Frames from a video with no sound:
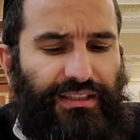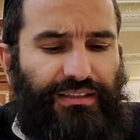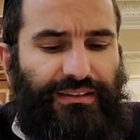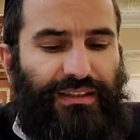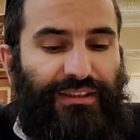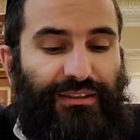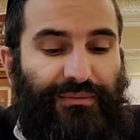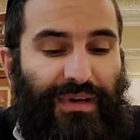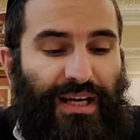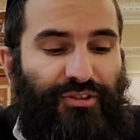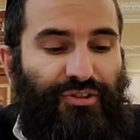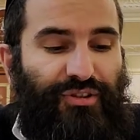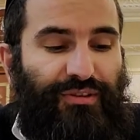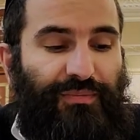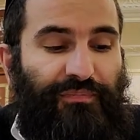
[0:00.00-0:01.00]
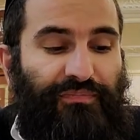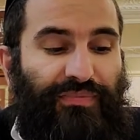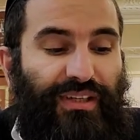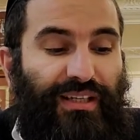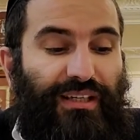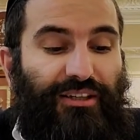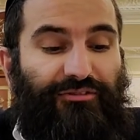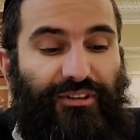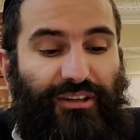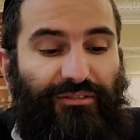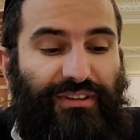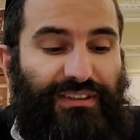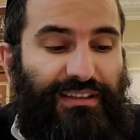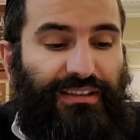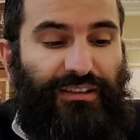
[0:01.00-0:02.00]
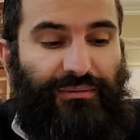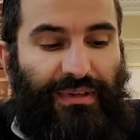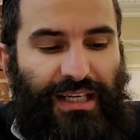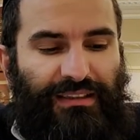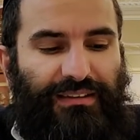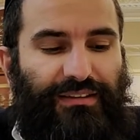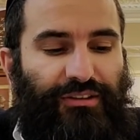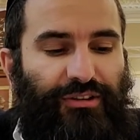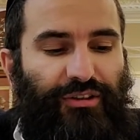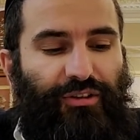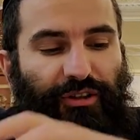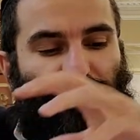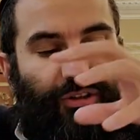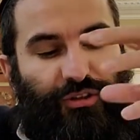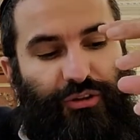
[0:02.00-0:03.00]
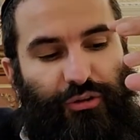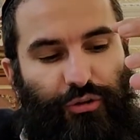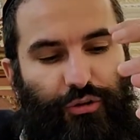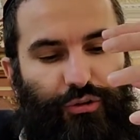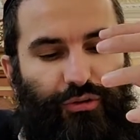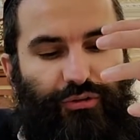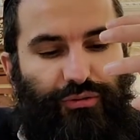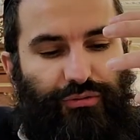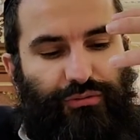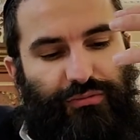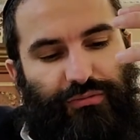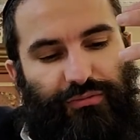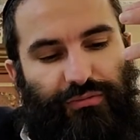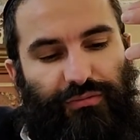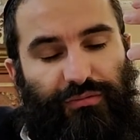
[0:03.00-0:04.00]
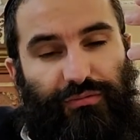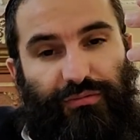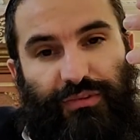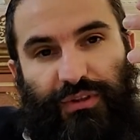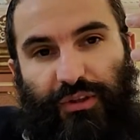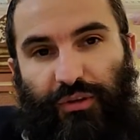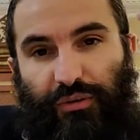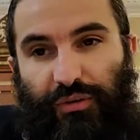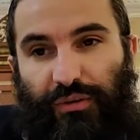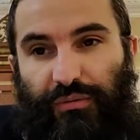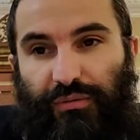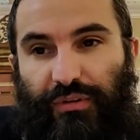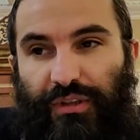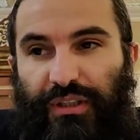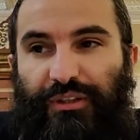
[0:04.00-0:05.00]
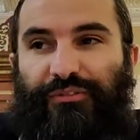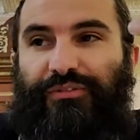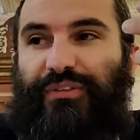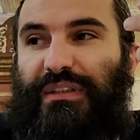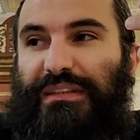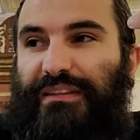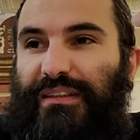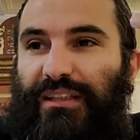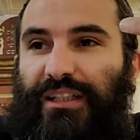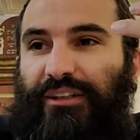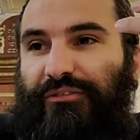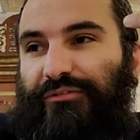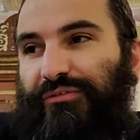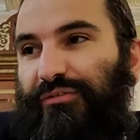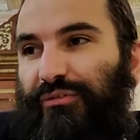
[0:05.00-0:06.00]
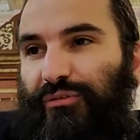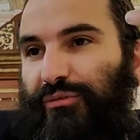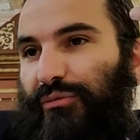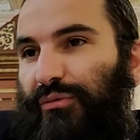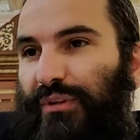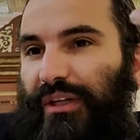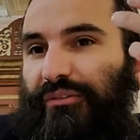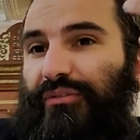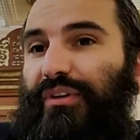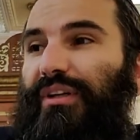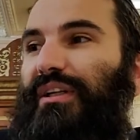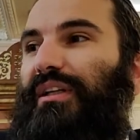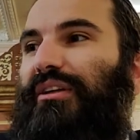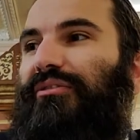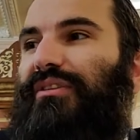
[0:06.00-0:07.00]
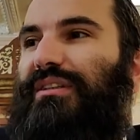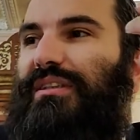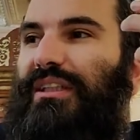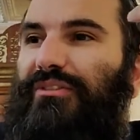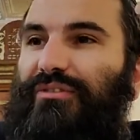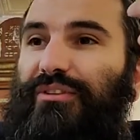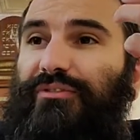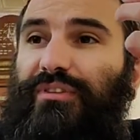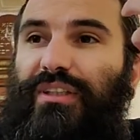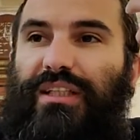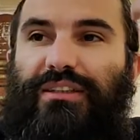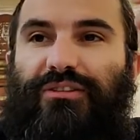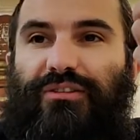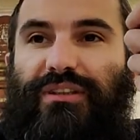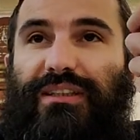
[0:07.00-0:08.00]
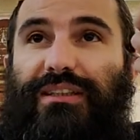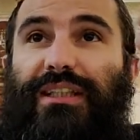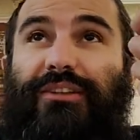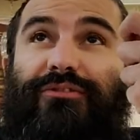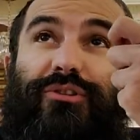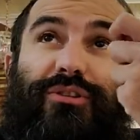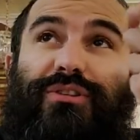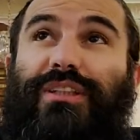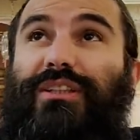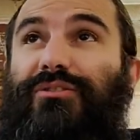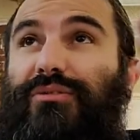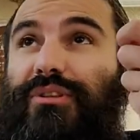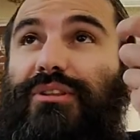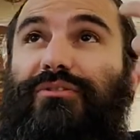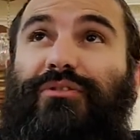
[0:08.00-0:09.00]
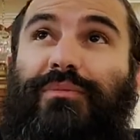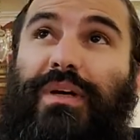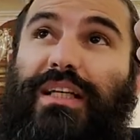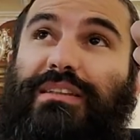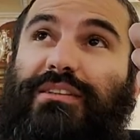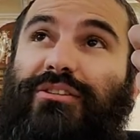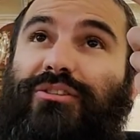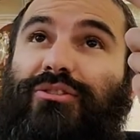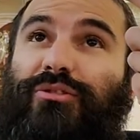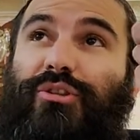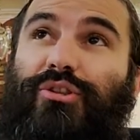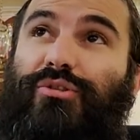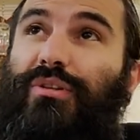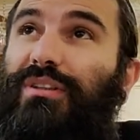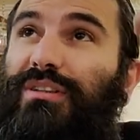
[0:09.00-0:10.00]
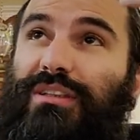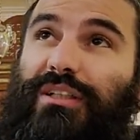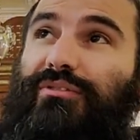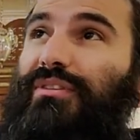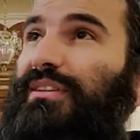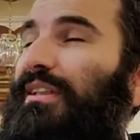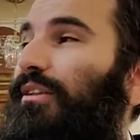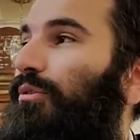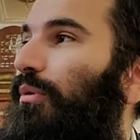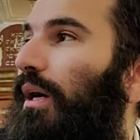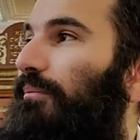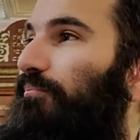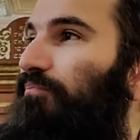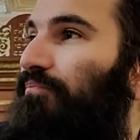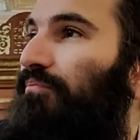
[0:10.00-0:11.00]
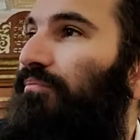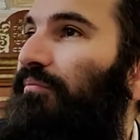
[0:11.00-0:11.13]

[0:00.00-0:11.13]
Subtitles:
He says, imagine if every single master could, you know, give his slave whatever he could give his slave differently. So the slave knows he has three different masters, so he trusts in every single one.